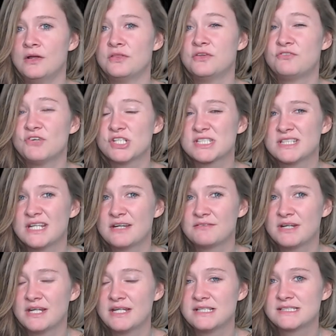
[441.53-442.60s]
The first
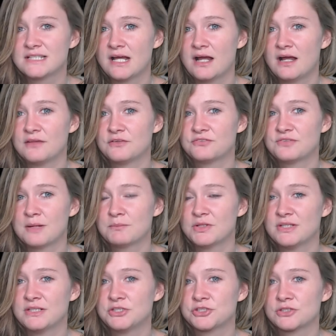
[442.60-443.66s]
theory is that the
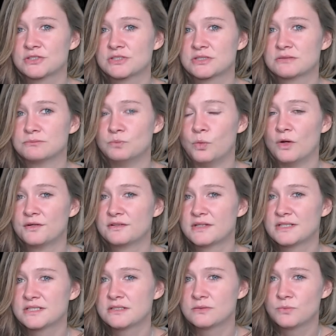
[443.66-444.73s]
family just wandered
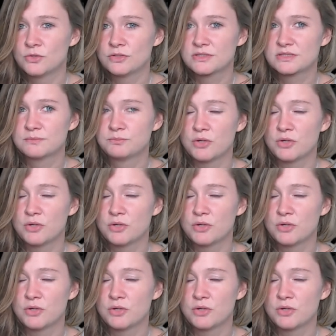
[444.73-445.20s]
into the woods,